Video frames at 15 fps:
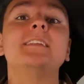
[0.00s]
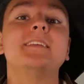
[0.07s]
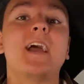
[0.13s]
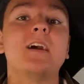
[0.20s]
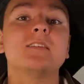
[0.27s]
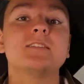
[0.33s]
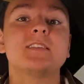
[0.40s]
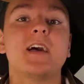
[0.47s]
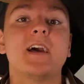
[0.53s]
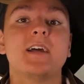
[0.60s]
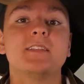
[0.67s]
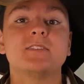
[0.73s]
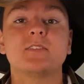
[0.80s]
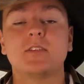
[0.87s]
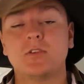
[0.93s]

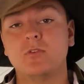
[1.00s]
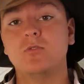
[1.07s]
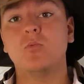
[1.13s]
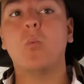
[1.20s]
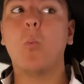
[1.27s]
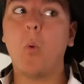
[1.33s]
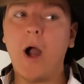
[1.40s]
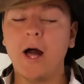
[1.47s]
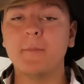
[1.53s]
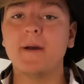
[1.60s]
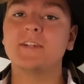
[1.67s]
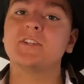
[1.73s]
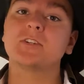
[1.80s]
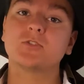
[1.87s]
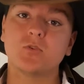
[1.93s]
downsides to wild
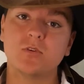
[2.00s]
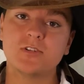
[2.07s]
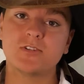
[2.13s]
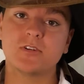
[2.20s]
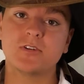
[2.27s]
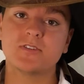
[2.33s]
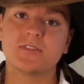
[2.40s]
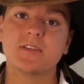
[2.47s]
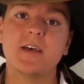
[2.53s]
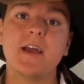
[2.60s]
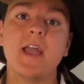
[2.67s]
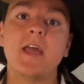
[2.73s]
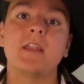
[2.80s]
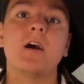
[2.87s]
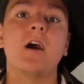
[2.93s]
magic sorcerers
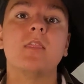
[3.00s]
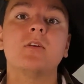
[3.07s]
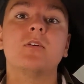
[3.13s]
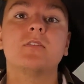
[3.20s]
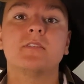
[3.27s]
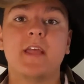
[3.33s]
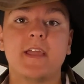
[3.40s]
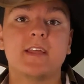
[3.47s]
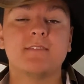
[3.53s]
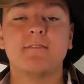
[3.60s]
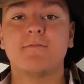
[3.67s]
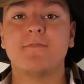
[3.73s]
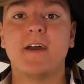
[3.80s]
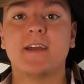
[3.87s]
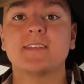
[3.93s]
and other negative
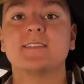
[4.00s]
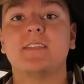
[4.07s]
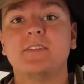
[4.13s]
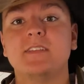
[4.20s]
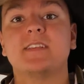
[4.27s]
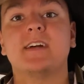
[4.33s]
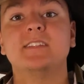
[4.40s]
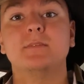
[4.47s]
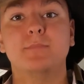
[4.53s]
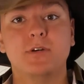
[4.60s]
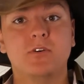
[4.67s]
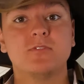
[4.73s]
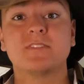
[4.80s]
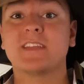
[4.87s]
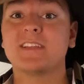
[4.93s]
effects that these kinds of
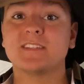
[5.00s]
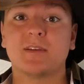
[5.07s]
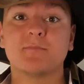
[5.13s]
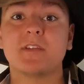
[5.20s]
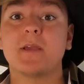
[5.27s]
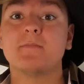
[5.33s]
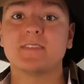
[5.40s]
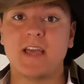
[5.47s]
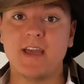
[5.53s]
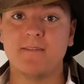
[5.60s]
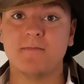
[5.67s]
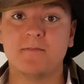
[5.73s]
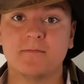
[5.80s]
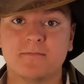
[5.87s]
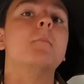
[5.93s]
builds can sometimes have.
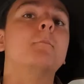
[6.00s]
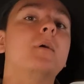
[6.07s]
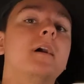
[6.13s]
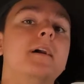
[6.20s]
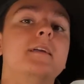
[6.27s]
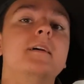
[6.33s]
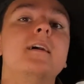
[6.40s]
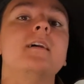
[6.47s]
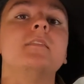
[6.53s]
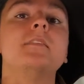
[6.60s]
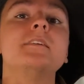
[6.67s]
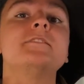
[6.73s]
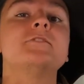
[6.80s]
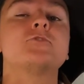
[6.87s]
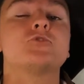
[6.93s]
But
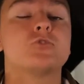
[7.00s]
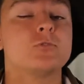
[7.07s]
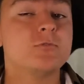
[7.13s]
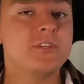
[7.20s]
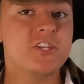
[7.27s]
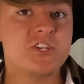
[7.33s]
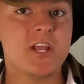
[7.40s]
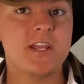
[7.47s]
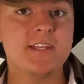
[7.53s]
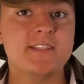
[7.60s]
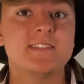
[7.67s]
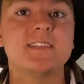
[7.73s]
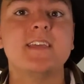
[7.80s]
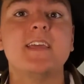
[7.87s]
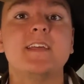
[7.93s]
this truly
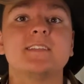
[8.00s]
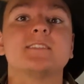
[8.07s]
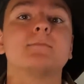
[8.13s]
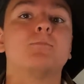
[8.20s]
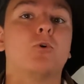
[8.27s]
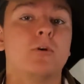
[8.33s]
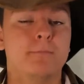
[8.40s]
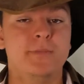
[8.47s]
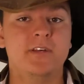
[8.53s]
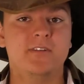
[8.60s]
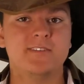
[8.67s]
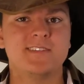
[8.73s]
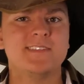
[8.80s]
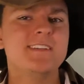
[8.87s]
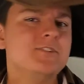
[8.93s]
shines in support
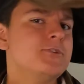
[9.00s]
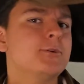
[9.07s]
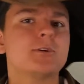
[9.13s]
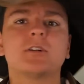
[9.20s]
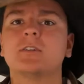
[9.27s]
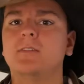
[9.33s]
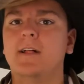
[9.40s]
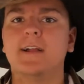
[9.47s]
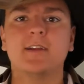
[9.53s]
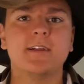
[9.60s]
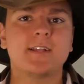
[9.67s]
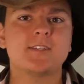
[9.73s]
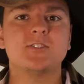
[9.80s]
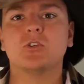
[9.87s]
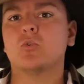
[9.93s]
builds. These are your
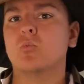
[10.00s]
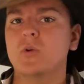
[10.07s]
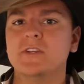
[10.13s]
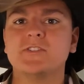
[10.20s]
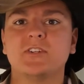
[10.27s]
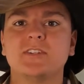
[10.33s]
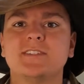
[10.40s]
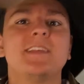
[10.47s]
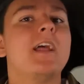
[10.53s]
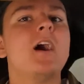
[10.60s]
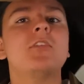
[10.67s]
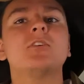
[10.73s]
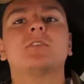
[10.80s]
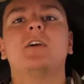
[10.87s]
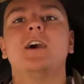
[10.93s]
clerics, your wizards, and
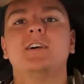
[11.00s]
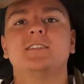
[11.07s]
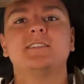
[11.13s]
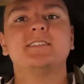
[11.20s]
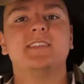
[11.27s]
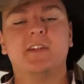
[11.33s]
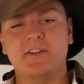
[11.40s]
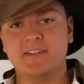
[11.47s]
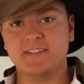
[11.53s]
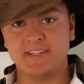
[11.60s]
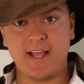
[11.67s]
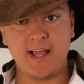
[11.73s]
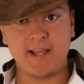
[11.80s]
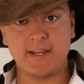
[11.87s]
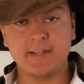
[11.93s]
other classes that are
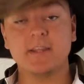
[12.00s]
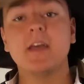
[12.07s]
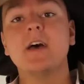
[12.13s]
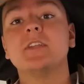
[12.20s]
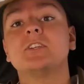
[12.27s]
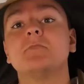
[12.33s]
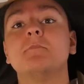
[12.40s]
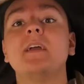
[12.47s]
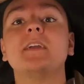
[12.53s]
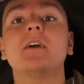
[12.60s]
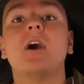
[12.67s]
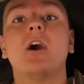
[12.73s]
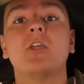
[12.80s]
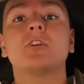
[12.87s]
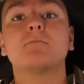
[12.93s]
designed to make
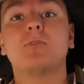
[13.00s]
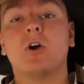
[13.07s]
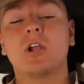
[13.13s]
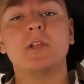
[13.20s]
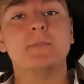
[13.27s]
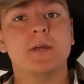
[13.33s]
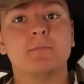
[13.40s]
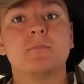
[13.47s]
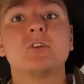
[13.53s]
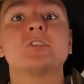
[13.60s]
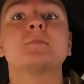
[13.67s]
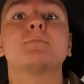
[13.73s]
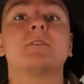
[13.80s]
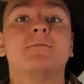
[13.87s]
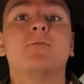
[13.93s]
other party members
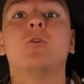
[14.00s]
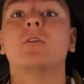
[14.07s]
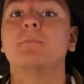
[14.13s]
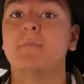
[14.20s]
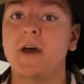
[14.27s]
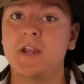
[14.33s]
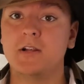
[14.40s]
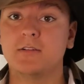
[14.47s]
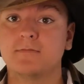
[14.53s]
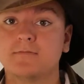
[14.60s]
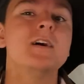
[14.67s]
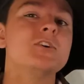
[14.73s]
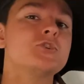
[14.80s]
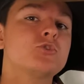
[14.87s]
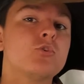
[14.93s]
perform better.
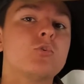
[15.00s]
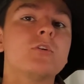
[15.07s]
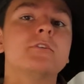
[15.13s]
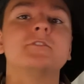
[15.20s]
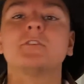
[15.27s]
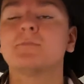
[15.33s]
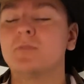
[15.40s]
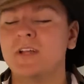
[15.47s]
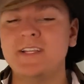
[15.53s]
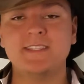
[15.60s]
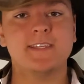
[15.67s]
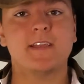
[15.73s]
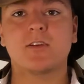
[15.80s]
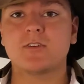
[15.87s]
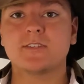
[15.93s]
Sure, your
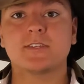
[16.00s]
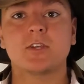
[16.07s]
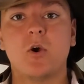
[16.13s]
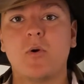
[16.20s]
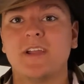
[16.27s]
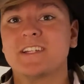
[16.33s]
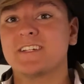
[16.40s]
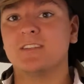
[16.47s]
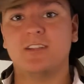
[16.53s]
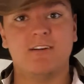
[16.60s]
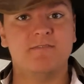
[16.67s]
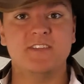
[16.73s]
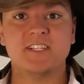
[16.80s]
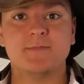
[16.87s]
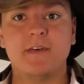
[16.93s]
Bladesinger is going to love
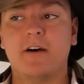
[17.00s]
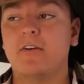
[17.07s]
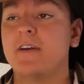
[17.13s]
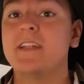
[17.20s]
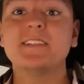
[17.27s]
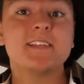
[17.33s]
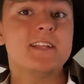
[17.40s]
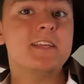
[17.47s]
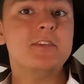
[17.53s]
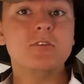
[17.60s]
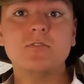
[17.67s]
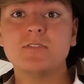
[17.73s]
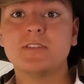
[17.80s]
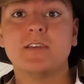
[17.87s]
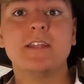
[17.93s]
this spell, and it's going to
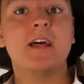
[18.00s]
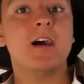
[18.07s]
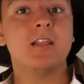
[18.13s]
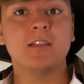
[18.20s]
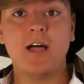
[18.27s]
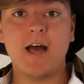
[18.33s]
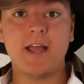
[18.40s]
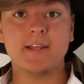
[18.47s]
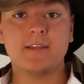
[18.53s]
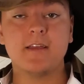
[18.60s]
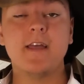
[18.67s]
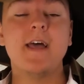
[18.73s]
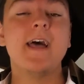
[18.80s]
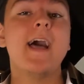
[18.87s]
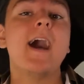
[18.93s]
use it a lot.
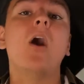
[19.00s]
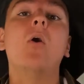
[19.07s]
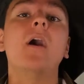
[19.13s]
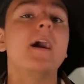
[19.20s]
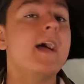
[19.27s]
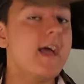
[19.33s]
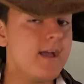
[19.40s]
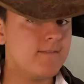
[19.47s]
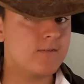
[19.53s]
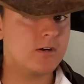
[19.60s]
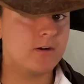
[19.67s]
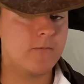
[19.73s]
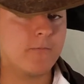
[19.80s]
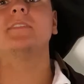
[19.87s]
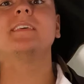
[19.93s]

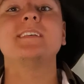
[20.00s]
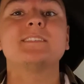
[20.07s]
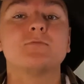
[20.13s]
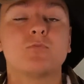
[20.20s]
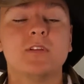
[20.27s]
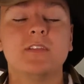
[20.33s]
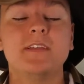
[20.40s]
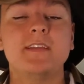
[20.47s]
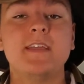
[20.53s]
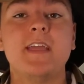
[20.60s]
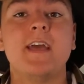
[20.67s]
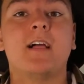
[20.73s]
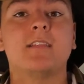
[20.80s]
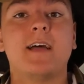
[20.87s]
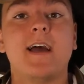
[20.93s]
However, this really
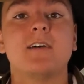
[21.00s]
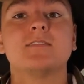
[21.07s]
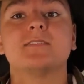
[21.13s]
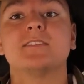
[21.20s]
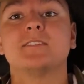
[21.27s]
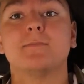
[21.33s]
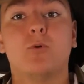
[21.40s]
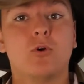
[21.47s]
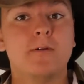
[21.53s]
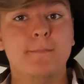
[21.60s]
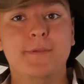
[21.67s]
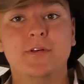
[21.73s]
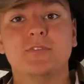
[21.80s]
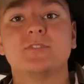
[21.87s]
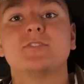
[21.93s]
allows the support
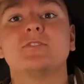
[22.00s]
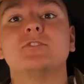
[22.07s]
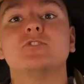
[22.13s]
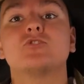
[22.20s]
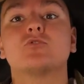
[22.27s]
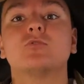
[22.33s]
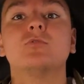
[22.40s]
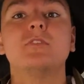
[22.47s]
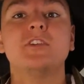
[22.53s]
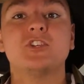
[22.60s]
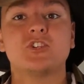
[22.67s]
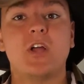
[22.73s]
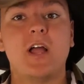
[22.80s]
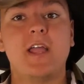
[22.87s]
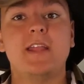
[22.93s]
builds to truly
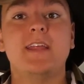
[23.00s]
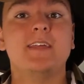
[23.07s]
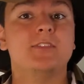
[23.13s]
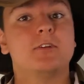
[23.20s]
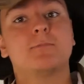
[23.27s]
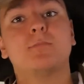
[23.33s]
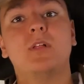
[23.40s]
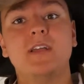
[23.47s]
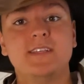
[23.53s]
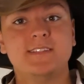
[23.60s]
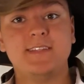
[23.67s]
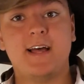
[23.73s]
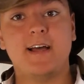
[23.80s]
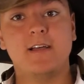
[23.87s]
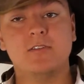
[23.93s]
shine in their
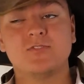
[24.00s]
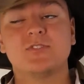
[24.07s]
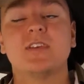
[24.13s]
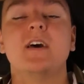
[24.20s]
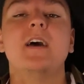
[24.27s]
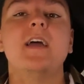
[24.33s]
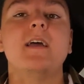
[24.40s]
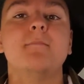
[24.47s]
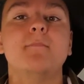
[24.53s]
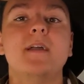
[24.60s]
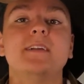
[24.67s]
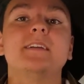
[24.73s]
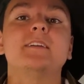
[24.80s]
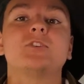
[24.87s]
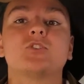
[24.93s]
playstyles and
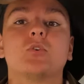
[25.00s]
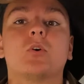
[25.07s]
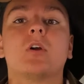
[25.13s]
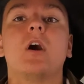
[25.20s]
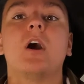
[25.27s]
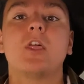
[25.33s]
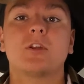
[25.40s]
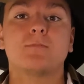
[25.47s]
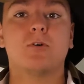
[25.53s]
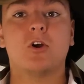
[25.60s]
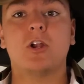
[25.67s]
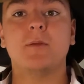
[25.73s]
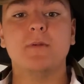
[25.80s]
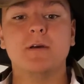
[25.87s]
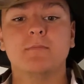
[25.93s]
making sure other
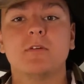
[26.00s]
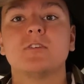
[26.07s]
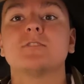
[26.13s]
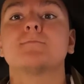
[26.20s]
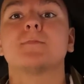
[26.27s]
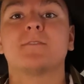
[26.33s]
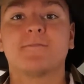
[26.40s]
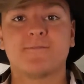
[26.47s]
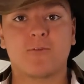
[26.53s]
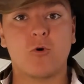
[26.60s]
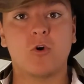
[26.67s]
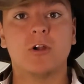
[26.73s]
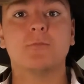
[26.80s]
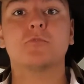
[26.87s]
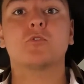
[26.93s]
party members
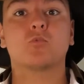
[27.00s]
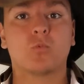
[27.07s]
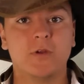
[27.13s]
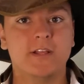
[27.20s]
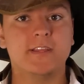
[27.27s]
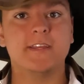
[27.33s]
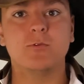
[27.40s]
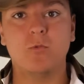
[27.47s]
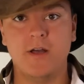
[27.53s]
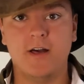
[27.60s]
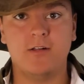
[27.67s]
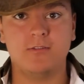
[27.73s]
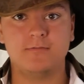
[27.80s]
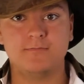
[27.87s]
perform really well.